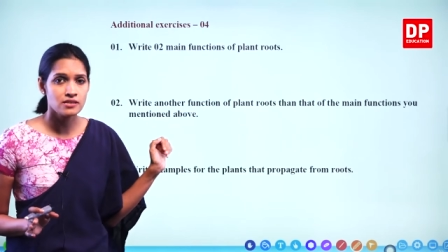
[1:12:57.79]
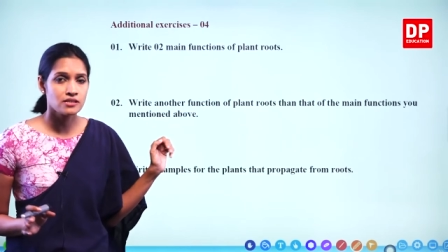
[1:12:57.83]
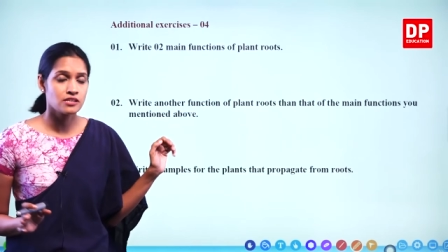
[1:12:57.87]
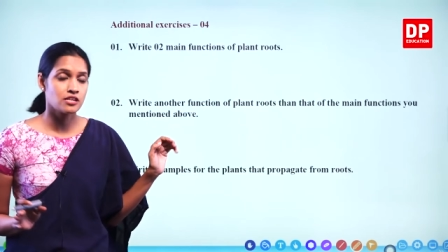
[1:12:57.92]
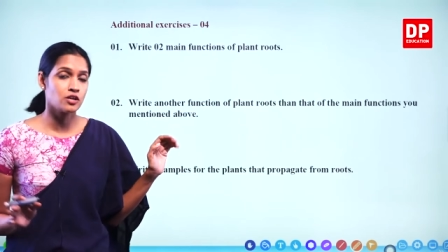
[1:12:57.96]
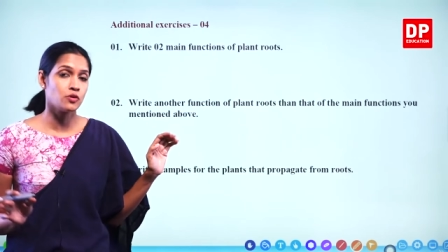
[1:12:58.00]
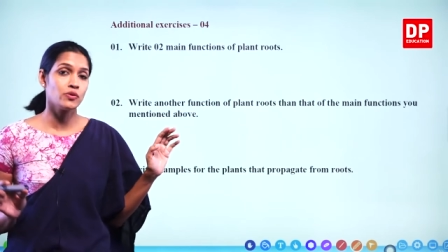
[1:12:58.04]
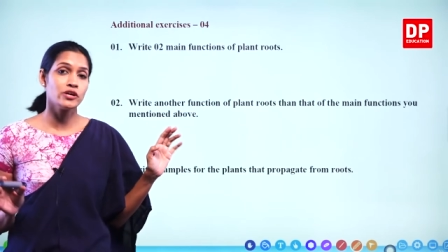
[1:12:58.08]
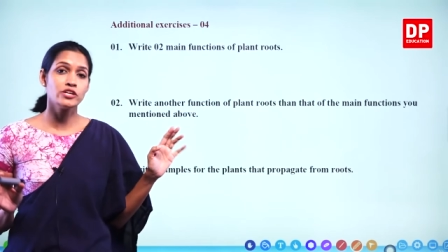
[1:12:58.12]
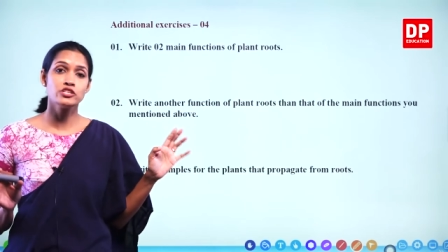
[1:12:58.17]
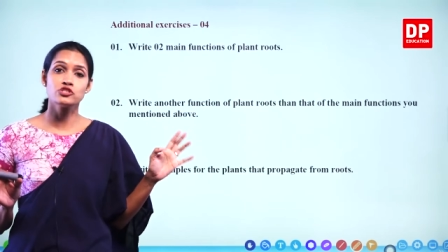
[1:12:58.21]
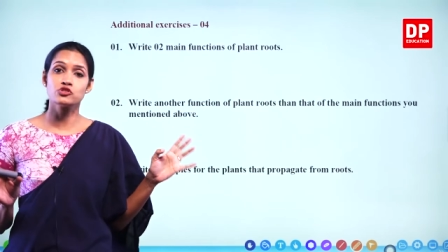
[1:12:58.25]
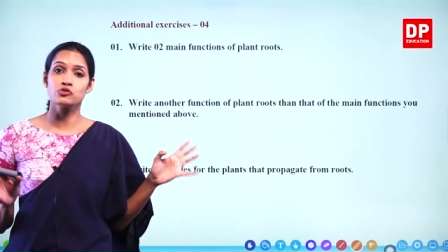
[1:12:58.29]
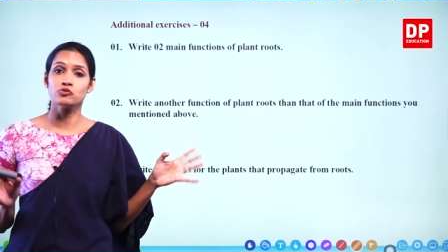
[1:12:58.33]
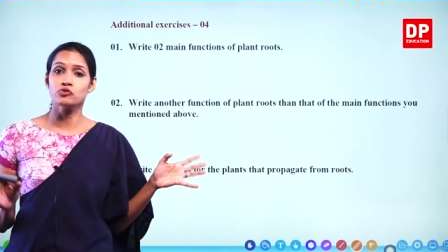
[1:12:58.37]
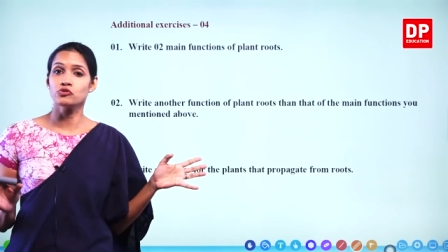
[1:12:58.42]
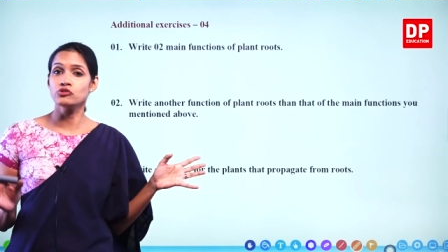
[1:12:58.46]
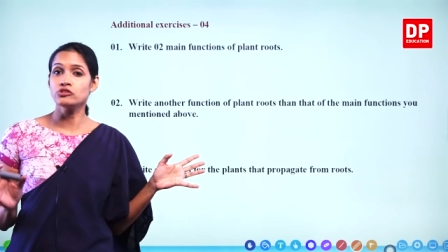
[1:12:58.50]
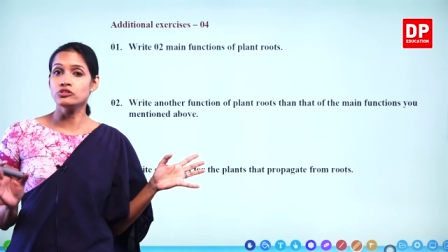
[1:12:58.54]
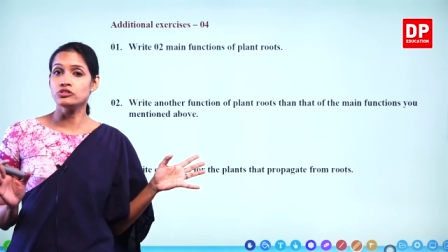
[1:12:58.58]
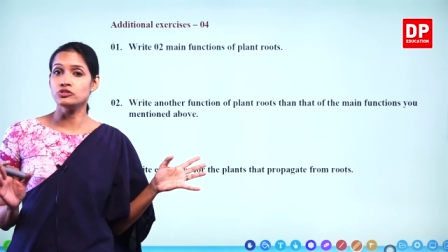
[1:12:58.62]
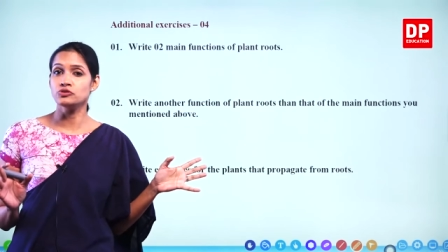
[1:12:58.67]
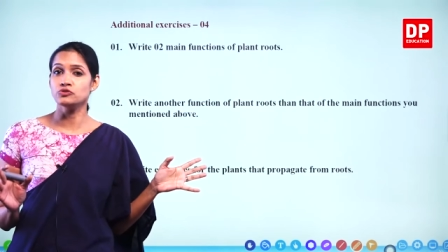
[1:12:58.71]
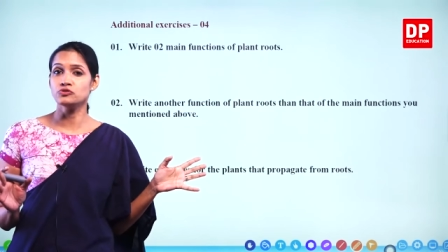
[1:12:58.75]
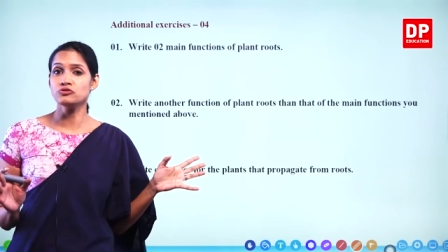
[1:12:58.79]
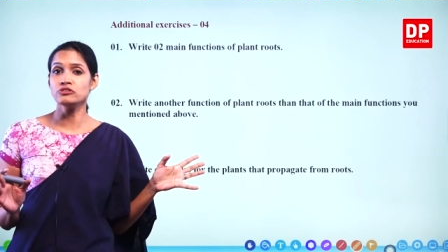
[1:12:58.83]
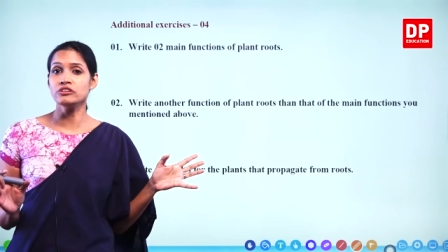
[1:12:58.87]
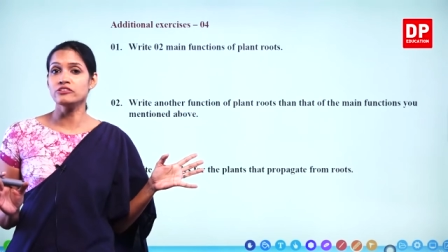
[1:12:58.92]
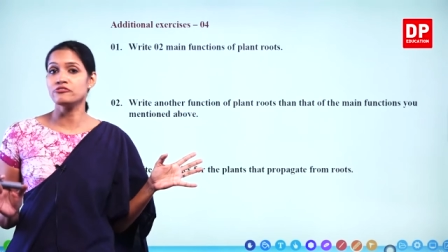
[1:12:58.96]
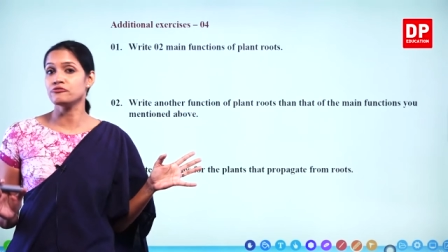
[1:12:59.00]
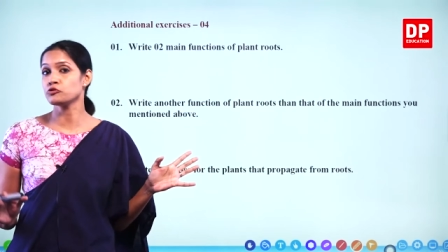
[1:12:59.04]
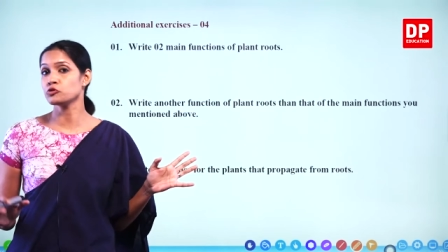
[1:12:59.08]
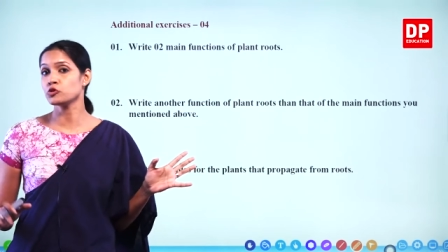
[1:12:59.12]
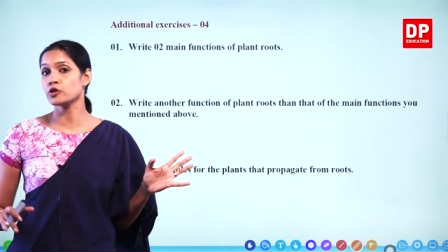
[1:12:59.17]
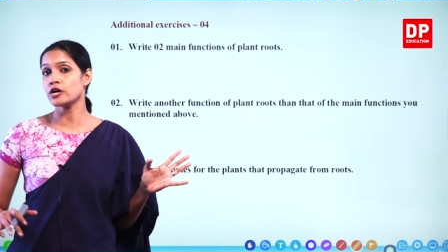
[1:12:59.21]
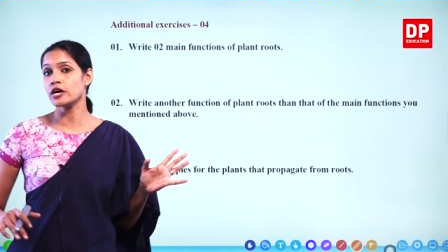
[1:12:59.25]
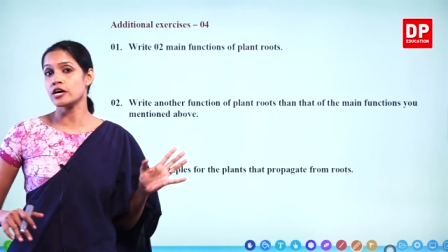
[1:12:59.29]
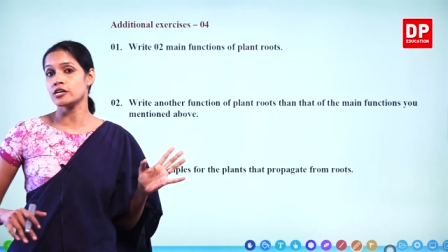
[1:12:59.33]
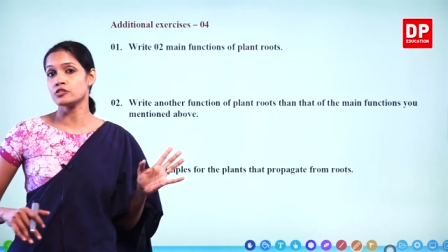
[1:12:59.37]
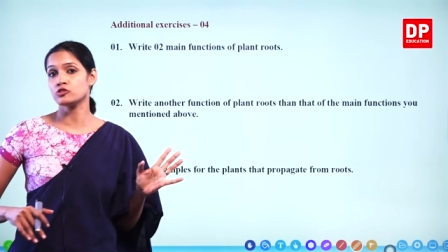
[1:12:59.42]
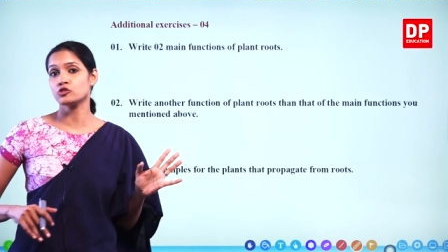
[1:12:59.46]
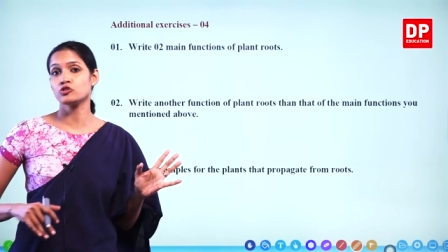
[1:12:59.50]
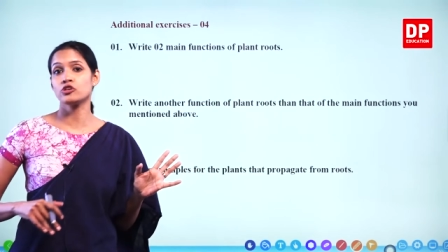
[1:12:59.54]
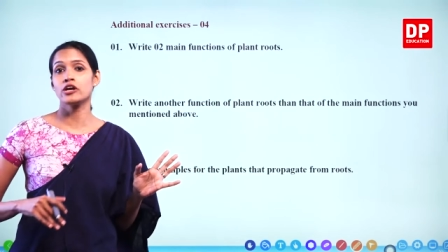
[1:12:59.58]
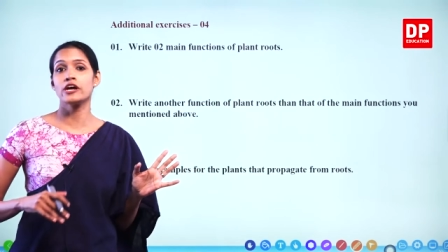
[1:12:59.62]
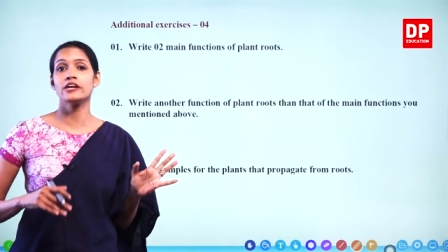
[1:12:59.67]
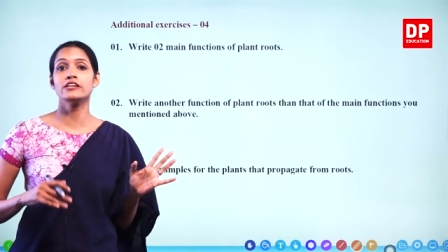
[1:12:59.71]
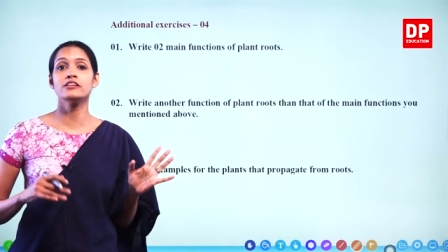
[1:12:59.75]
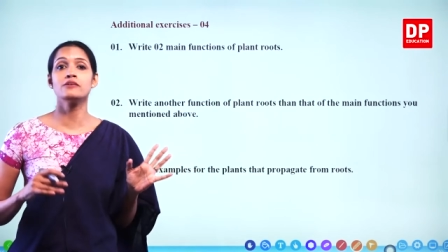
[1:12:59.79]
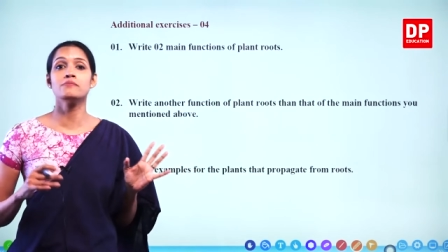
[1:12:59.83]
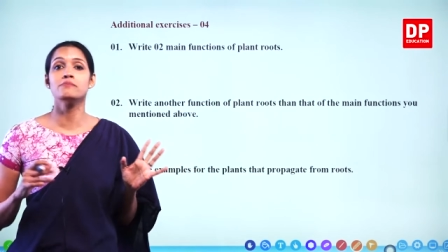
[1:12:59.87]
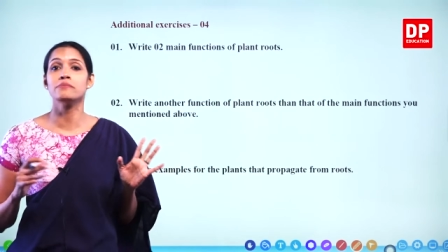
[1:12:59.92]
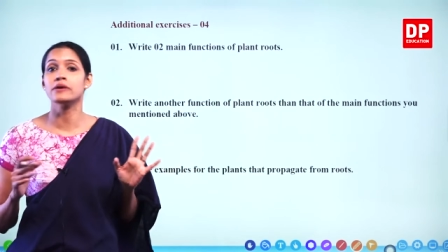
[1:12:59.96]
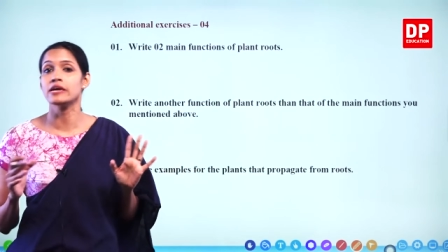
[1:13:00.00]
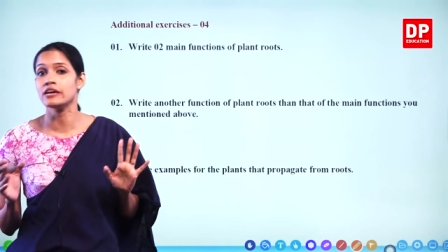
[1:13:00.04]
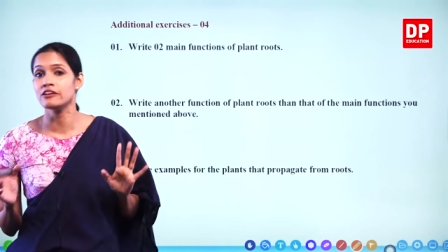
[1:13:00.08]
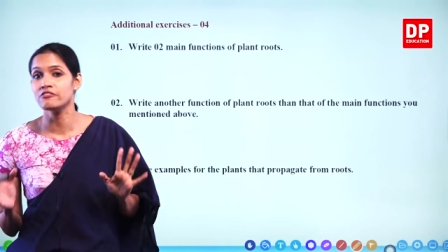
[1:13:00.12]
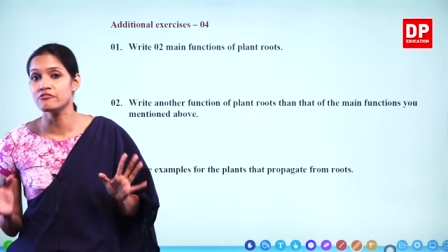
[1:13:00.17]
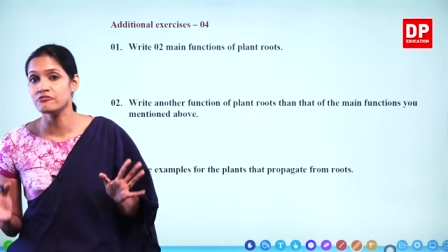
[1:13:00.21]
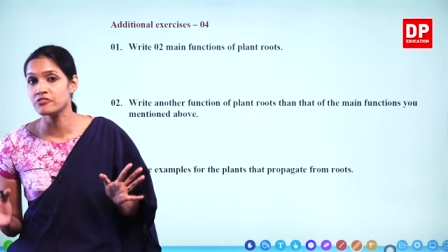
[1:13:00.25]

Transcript: Now I told you if you are asked to write the main